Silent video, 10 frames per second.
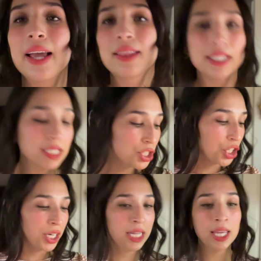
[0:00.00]
This is
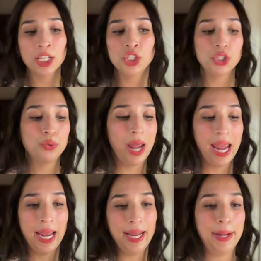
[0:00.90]
turning into
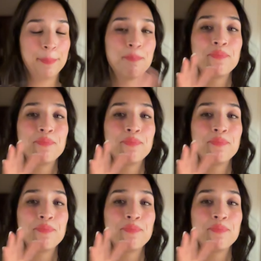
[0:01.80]
a